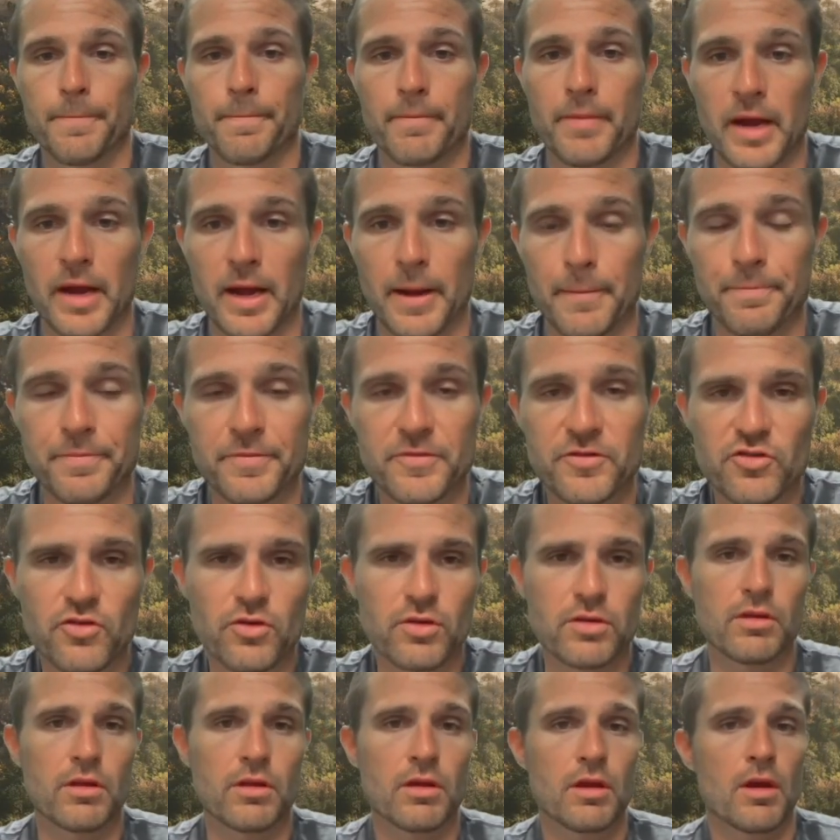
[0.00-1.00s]
Bam.
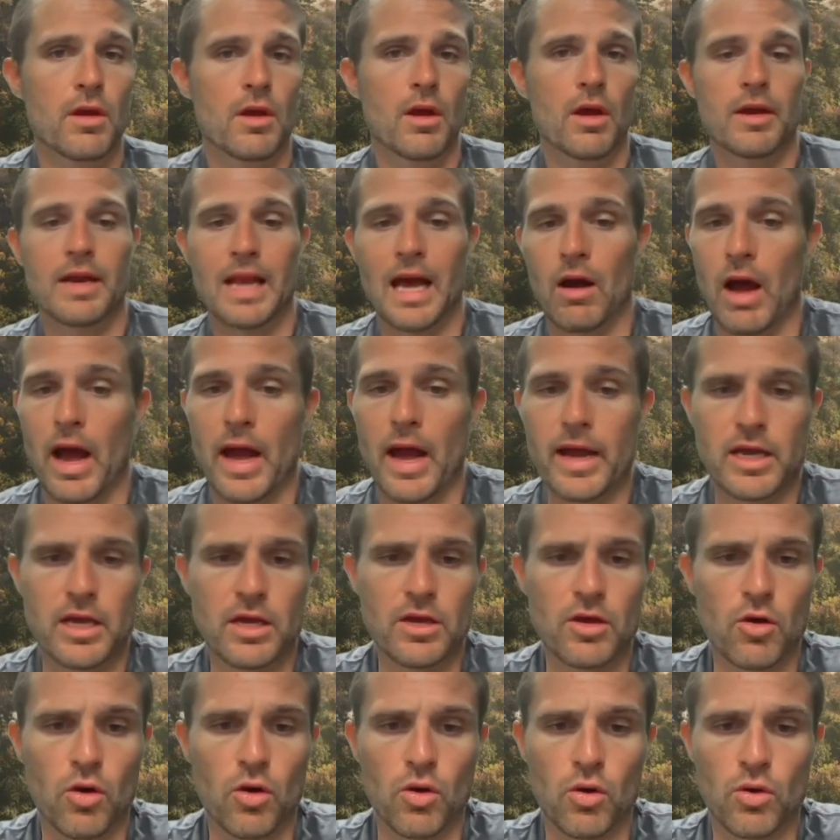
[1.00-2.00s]
So now I
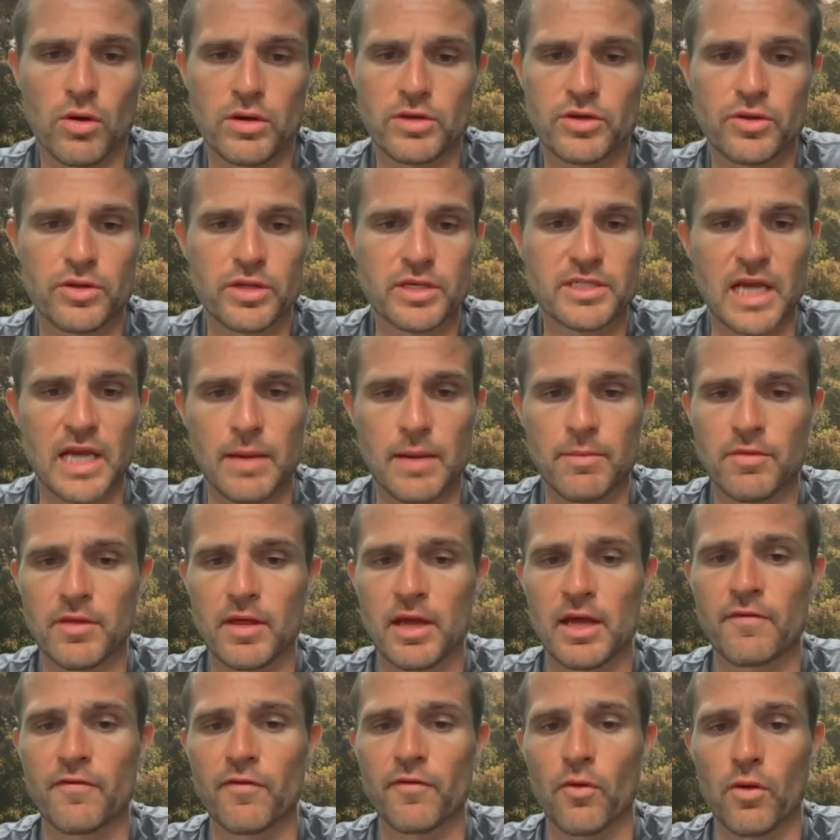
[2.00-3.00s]
can go and do the same
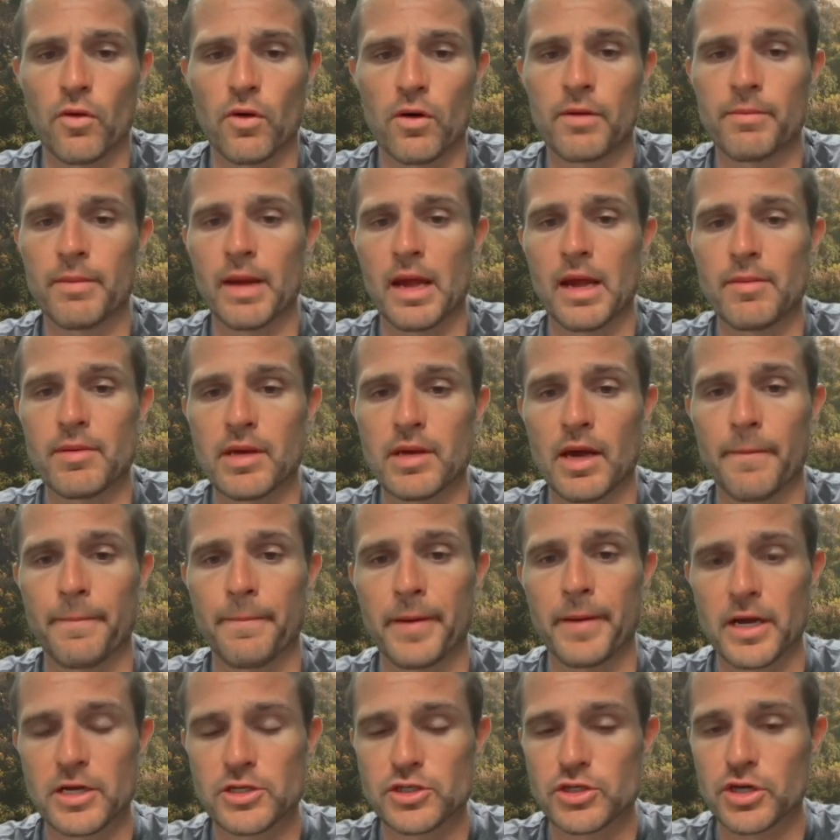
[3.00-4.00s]
thing for maybe a
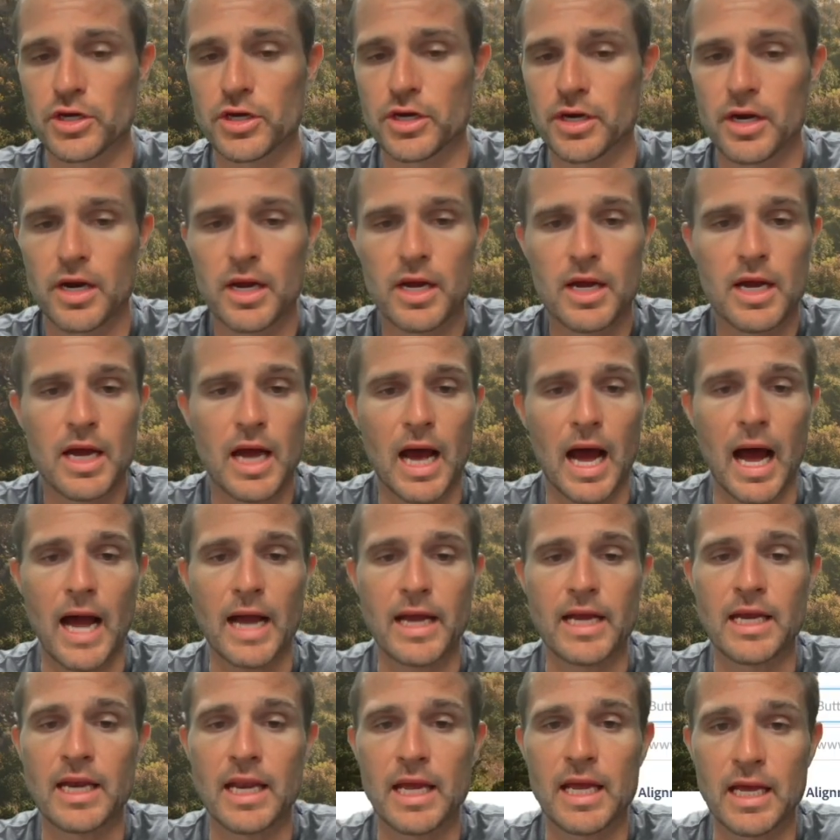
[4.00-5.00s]
picture.
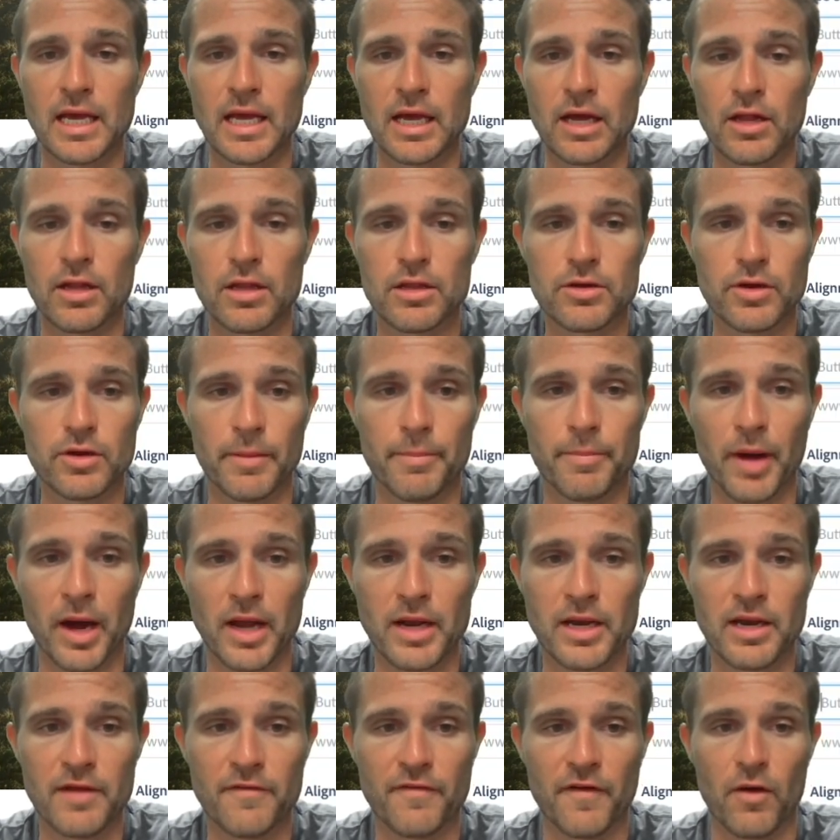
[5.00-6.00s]
I can include a
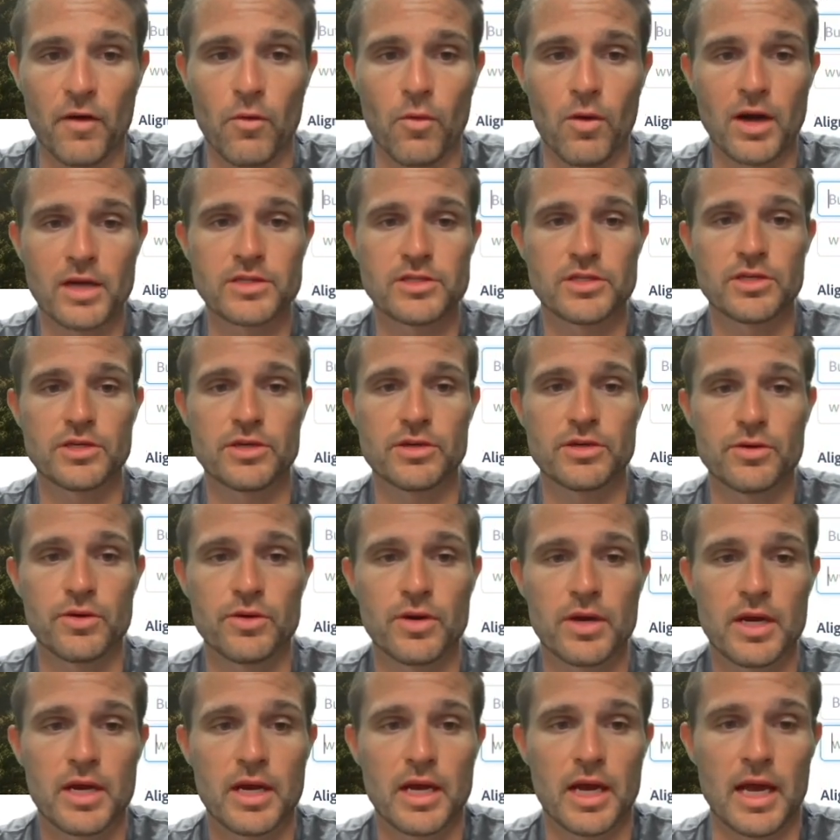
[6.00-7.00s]
button if I want
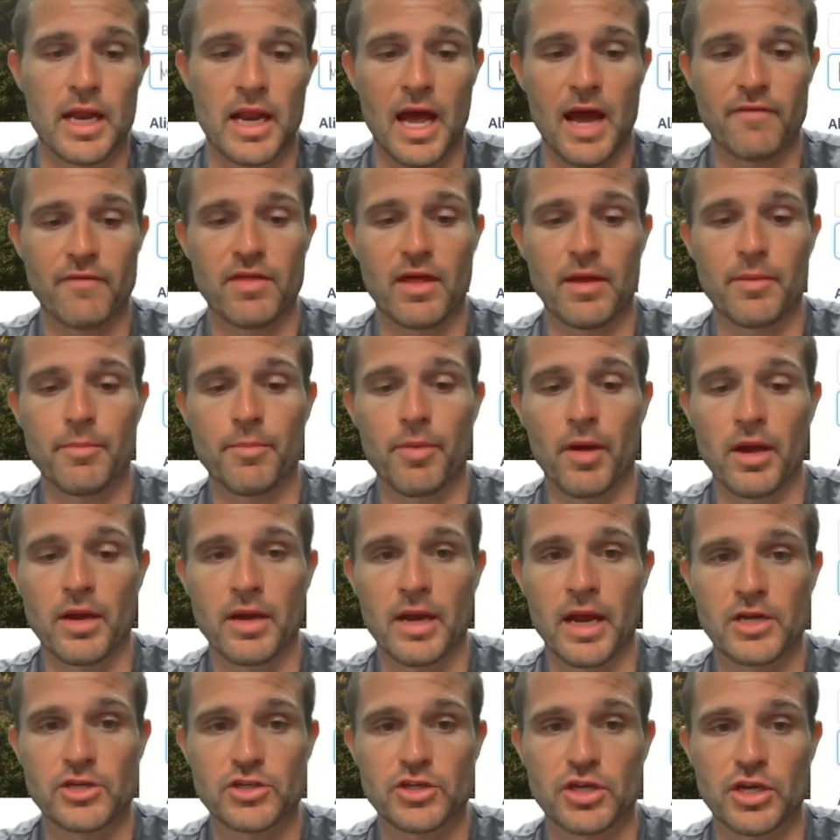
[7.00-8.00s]
to and have that
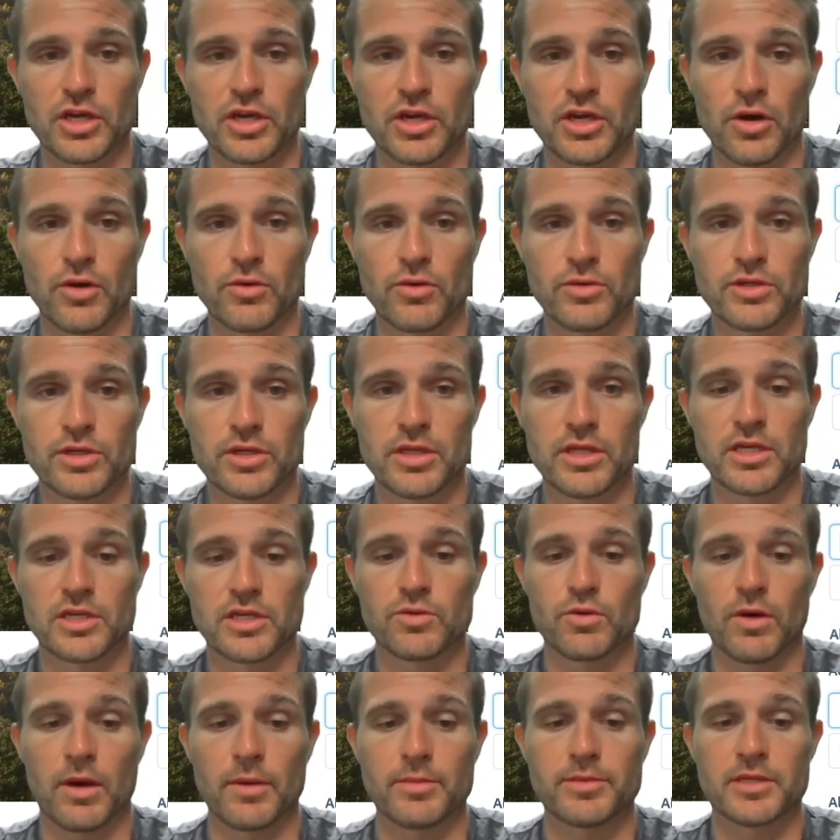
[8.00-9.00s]
button actually go to
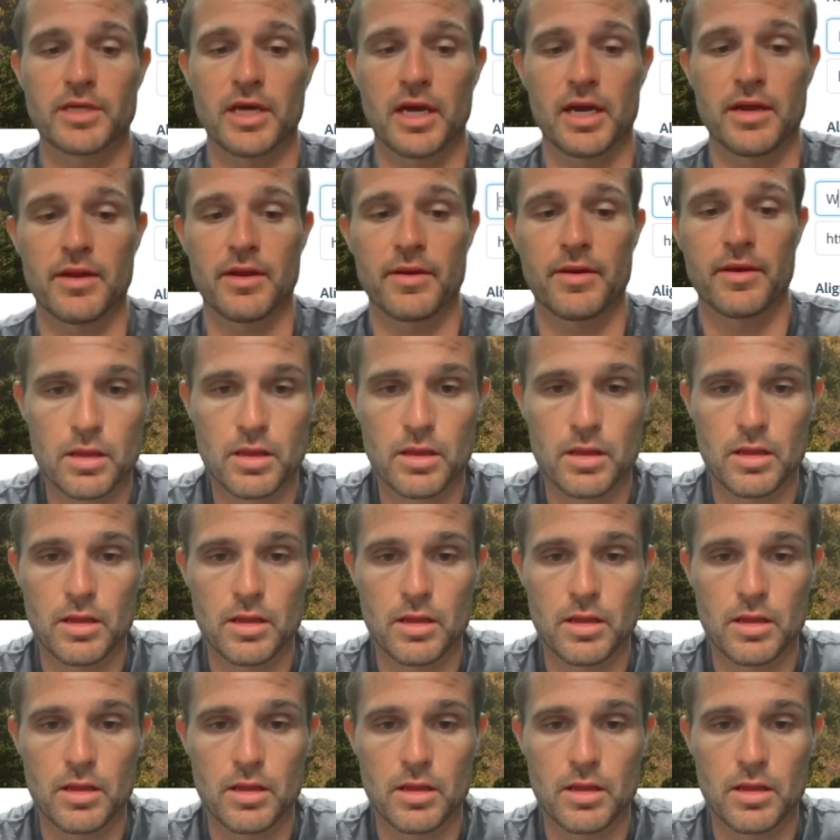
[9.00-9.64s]
this website.